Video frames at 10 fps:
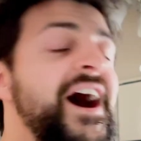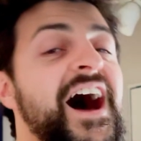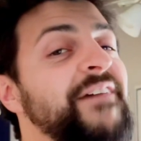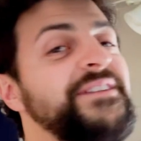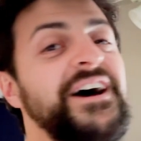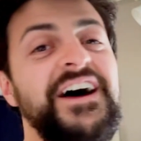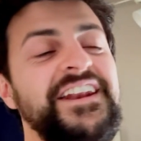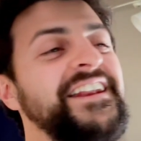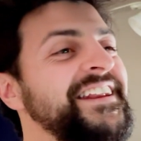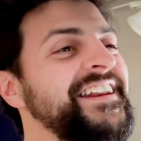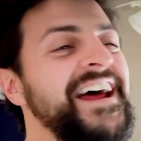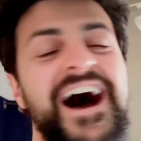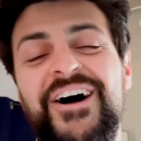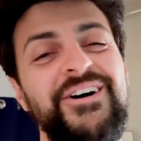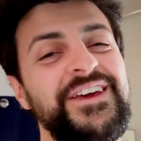done.
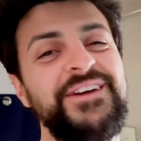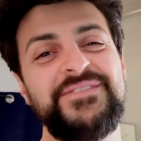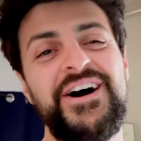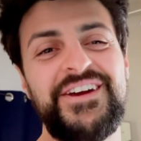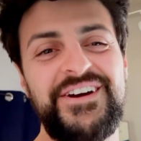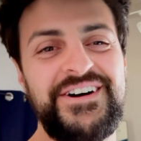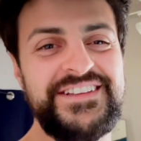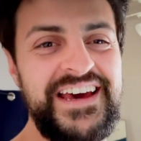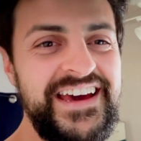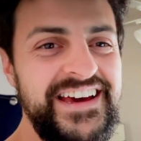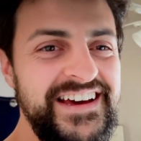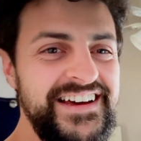I'll keep talking all day.